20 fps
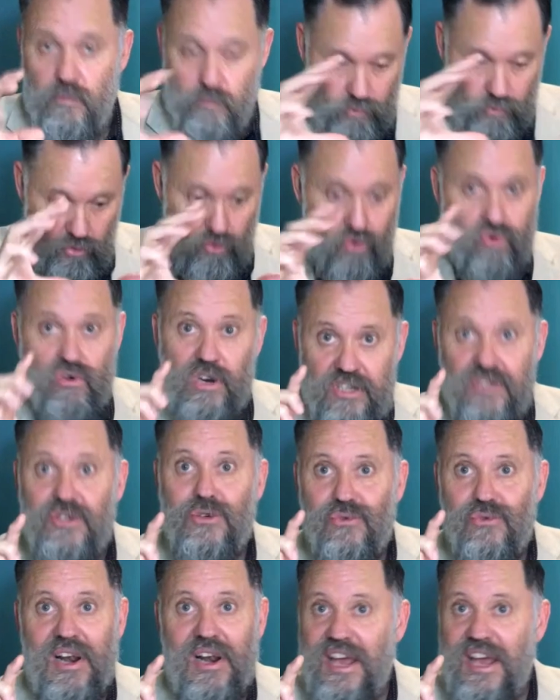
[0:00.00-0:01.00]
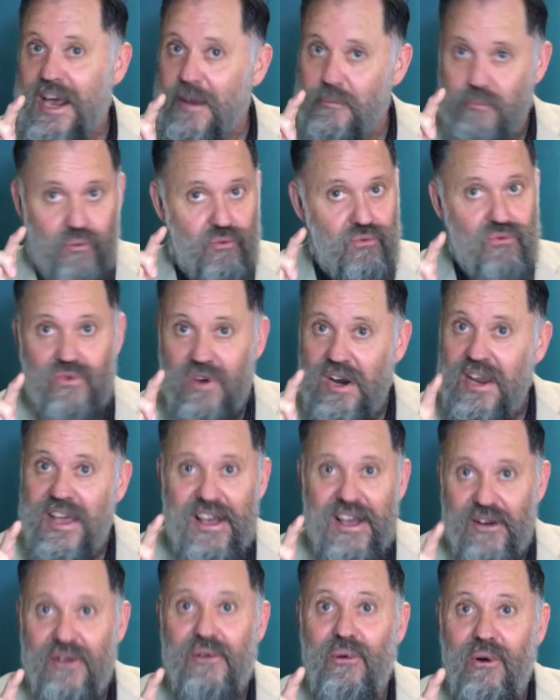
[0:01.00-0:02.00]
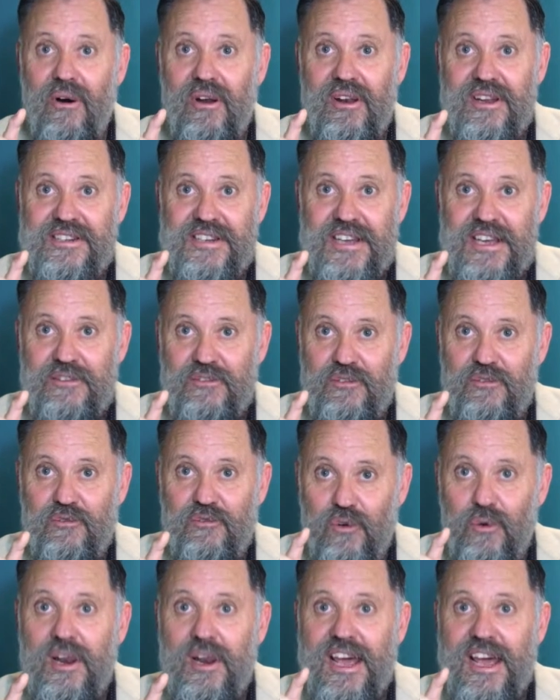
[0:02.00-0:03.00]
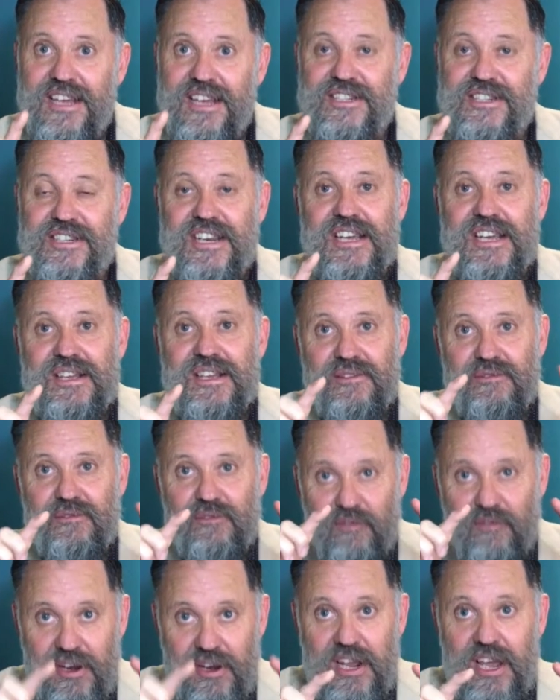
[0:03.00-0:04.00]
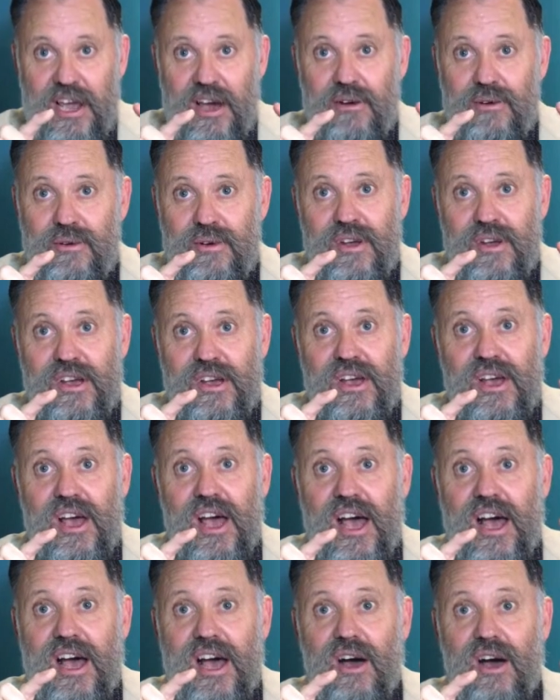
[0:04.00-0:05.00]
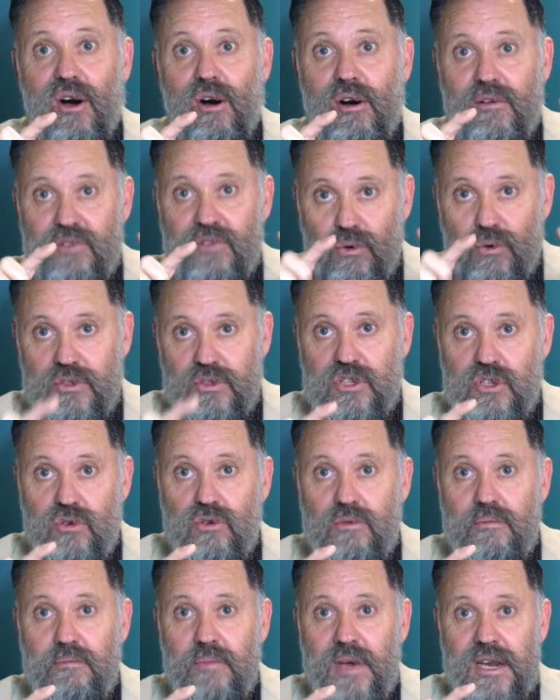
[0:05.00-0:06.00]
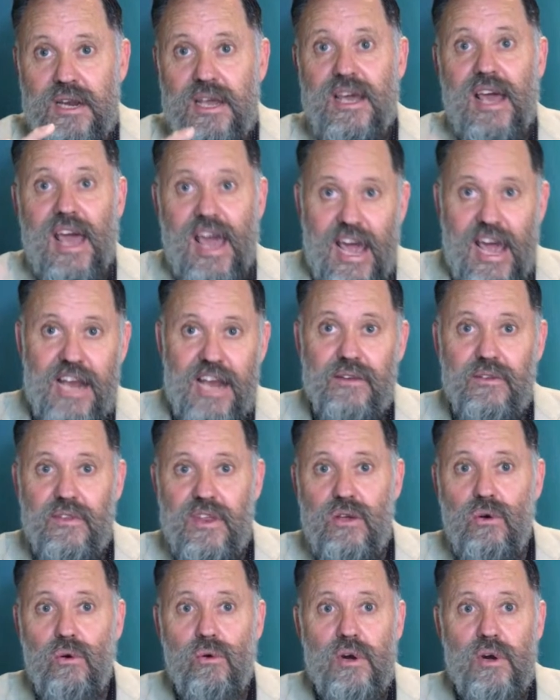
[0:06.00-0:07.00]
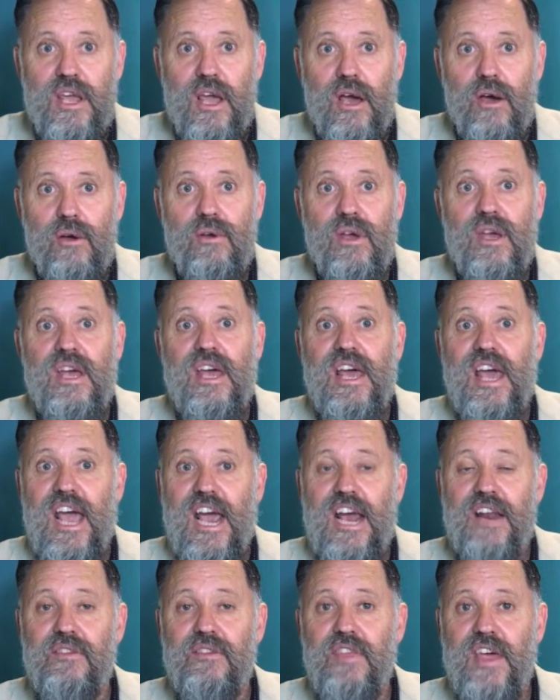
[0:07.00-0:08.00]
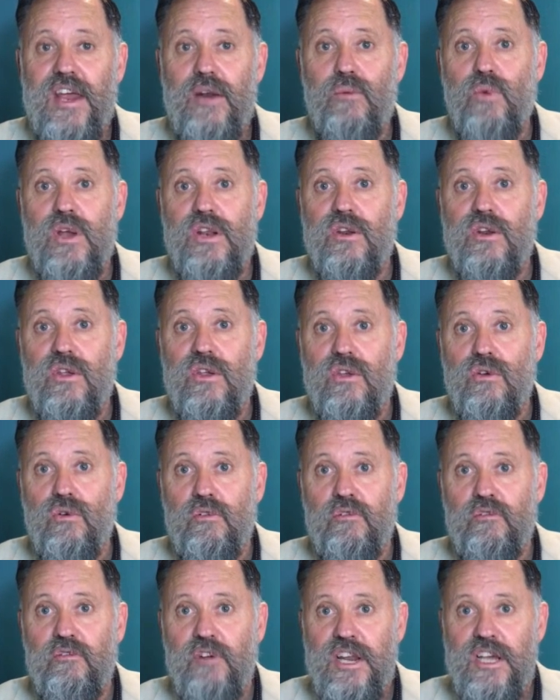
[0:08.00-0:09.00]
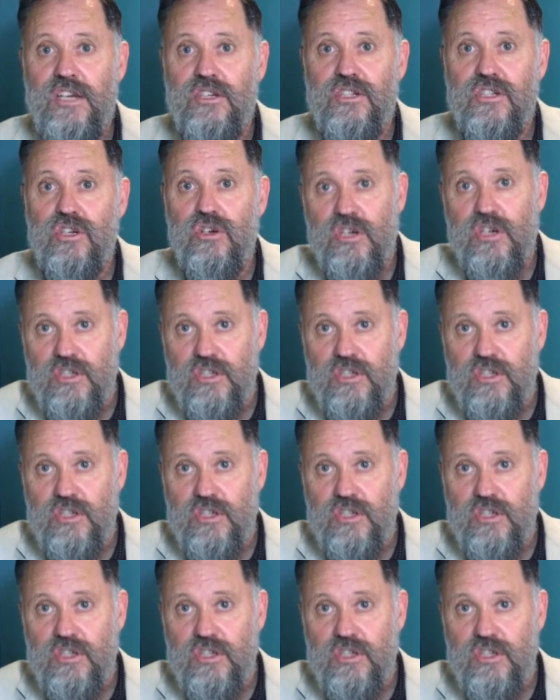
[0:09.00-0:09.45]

crystal clear, brilliant quality, full HD video of your Zoom meeting and the audio. And then when you're finished, you can